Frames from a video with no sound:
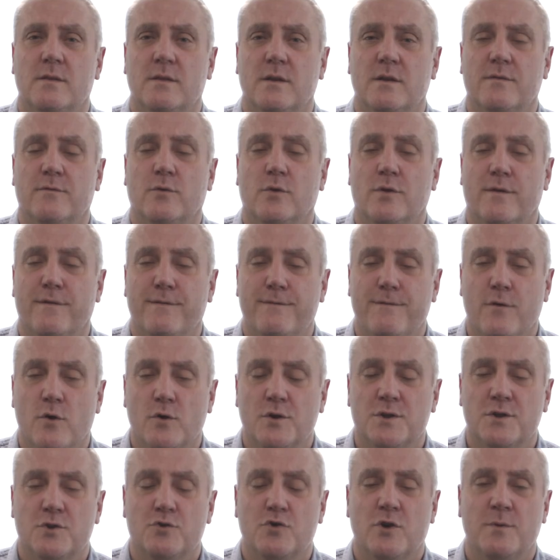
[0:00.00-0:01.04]
Therefore, the
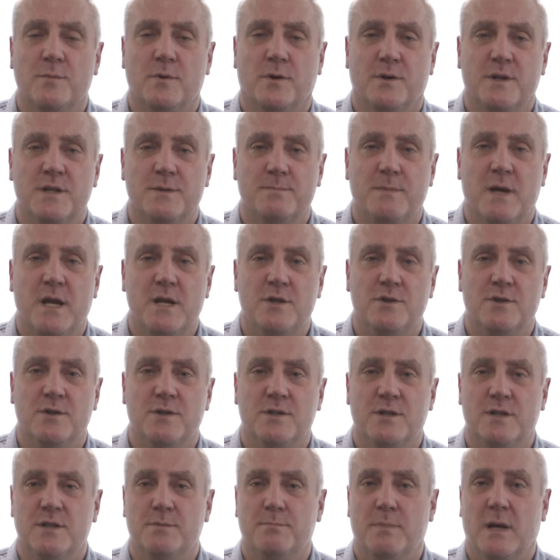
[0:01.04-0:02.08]
focus of treatment on these
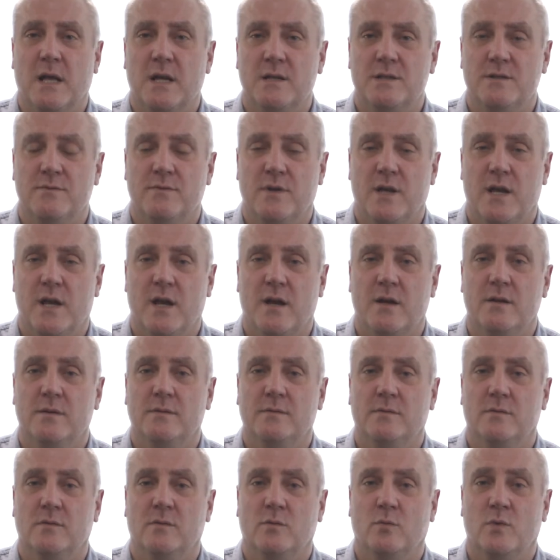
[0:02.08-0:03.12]
patients is palliative care,
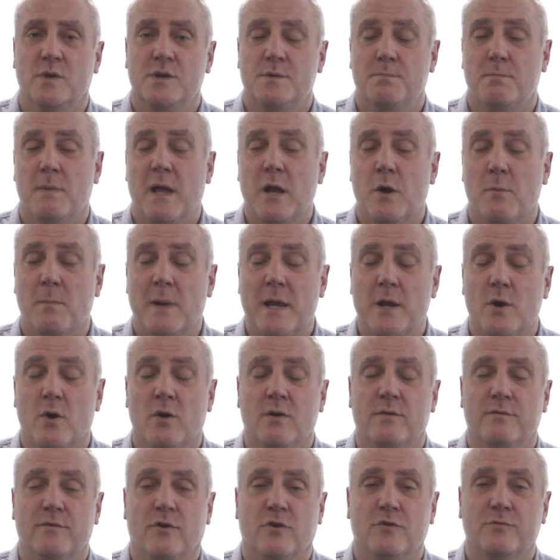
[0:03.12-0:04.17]
which may or may not
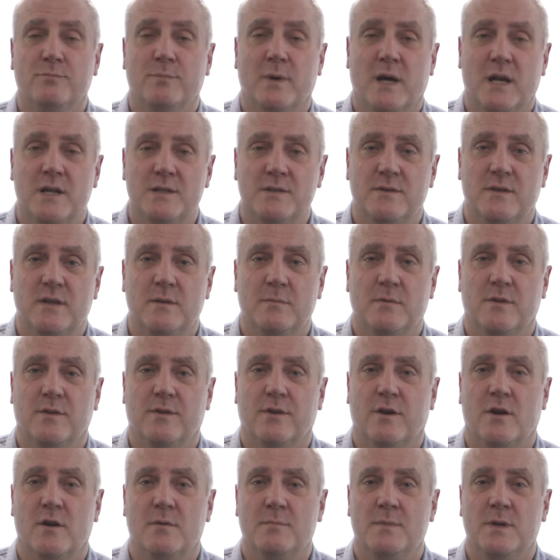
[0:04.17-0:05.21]
involve palliative
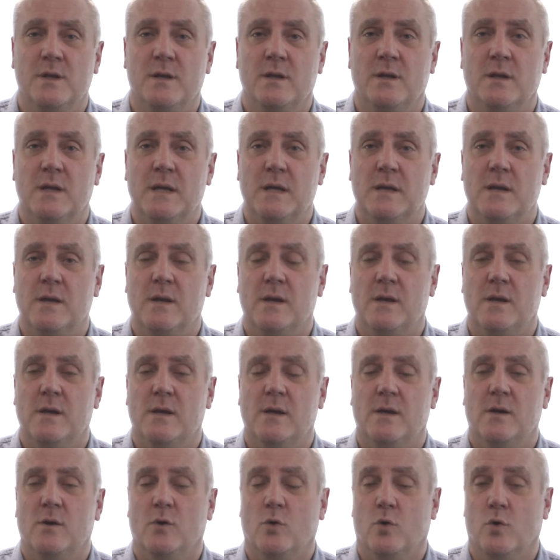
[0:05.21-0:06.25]
chemotherapy
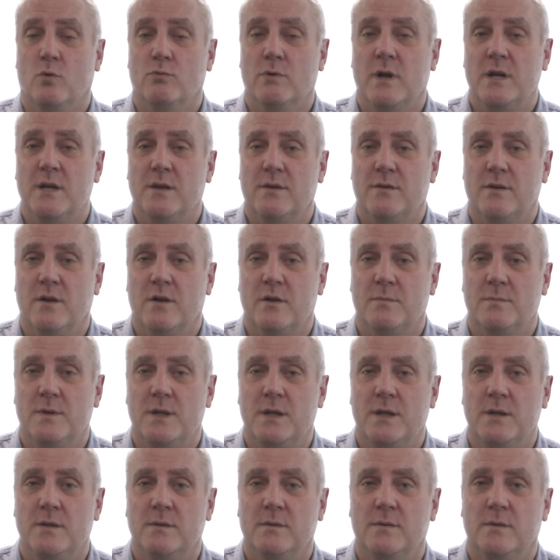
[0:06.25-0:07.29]
or
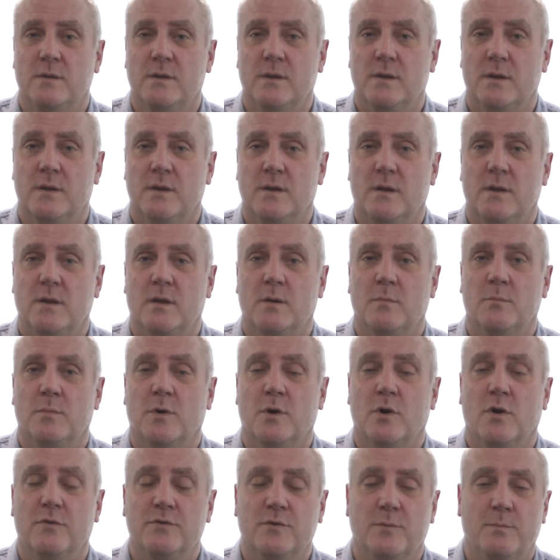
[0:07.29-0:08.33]
radiotherapy,
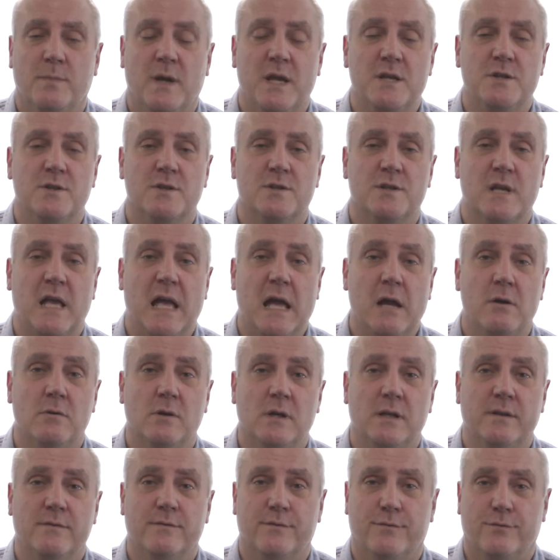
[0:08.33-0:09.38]
but often patients are
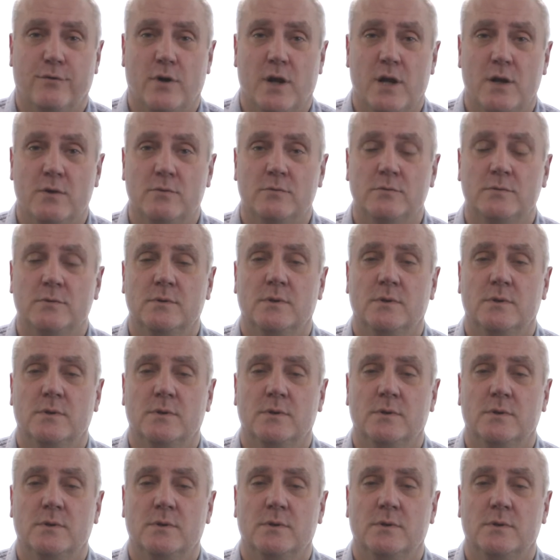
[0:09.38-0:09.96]
elderly and frail,